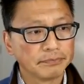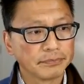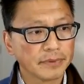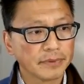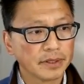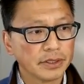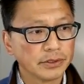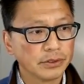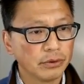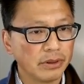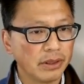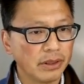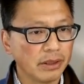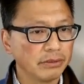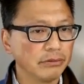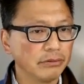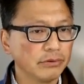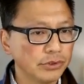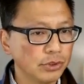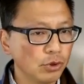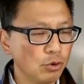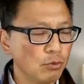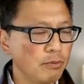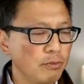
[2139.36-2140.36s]
so that
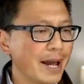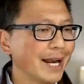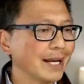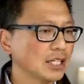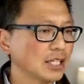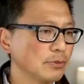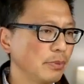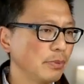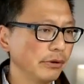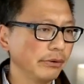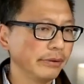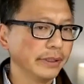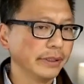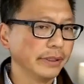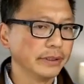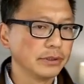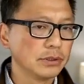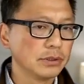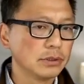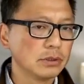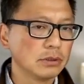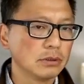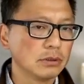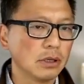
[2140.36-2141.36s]
there's no bad
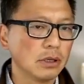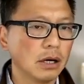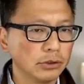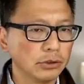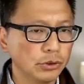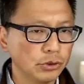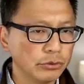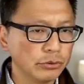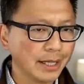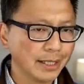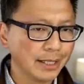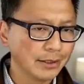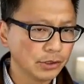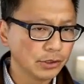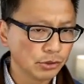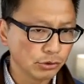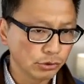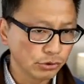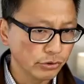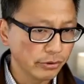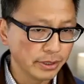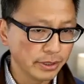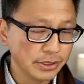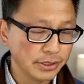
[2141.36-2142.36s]
experience during that initial
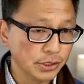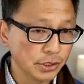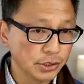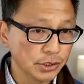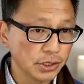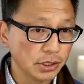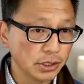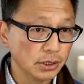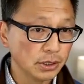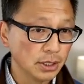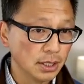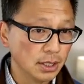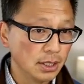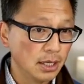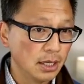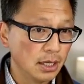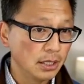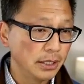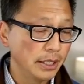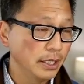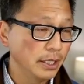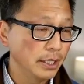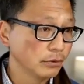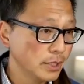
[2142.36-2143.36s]
transition.
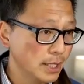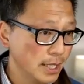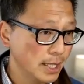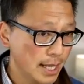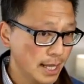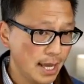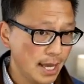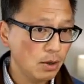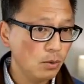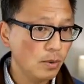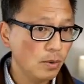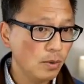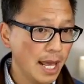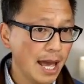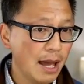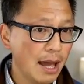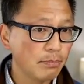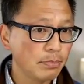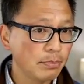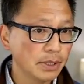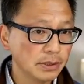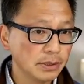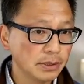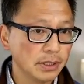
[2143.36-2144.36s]
Today what
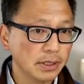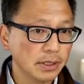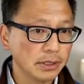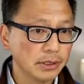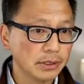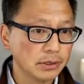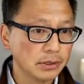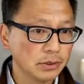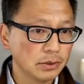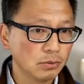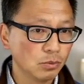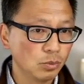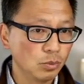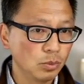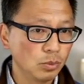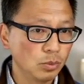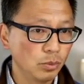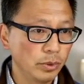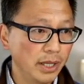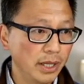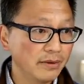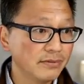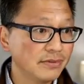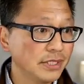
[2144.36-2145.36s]
happens is
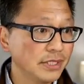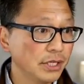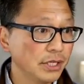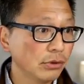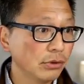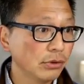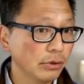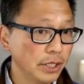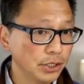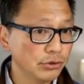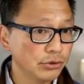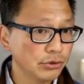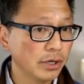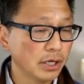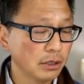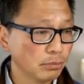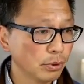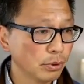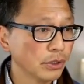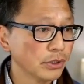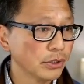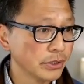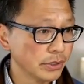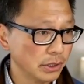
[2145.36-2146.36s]
we have zero history on a
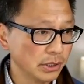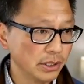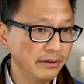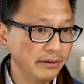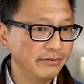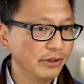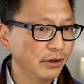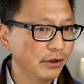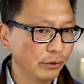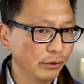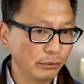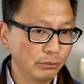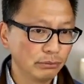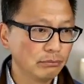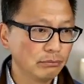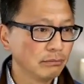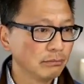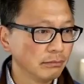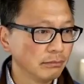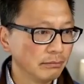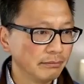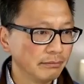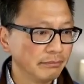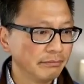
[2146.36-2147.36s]
person, even though
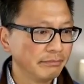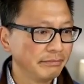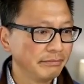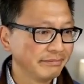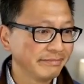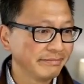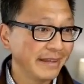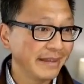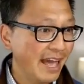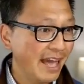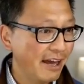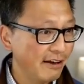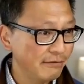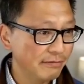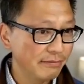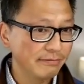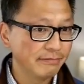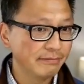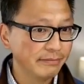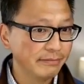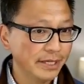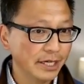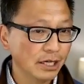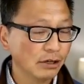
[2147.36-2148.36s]
they have,
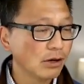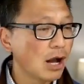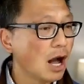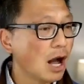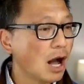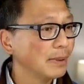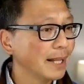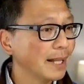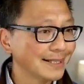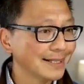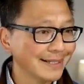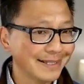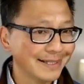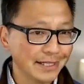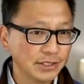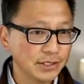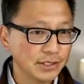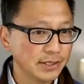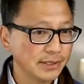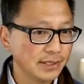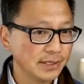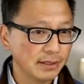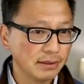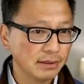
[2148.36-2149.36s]
complex
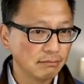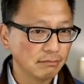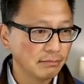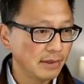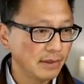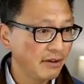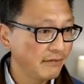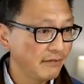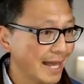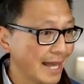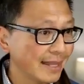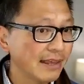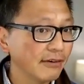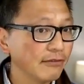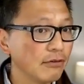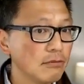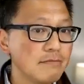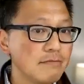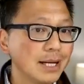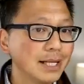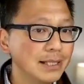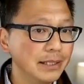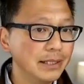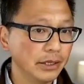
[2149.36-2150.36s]
conditions and they've had that for
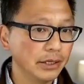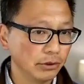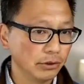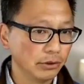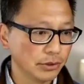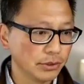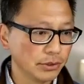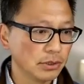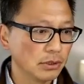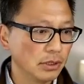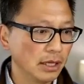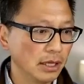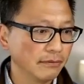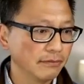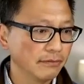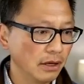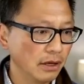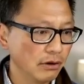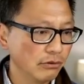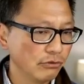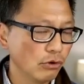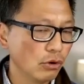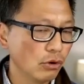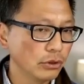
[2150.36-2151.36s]
many years. If they
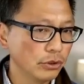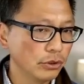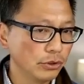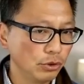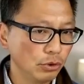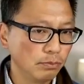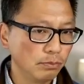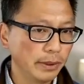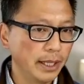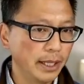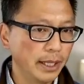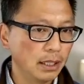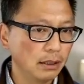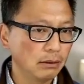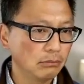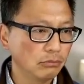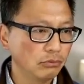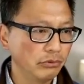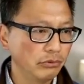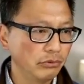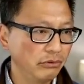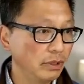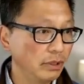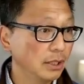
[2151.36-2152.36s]
enroll in a new plan,
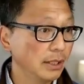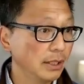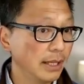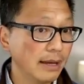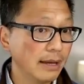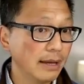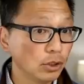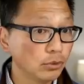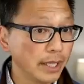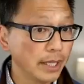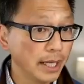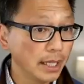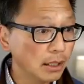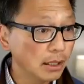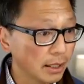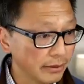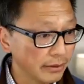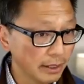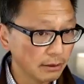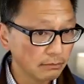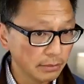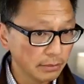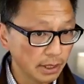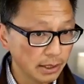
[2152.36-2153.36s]
we really have no data on
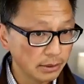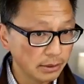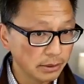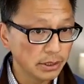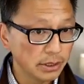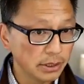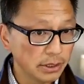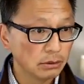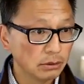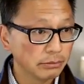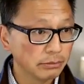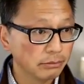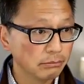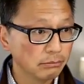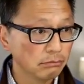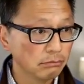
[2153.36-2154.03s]
them until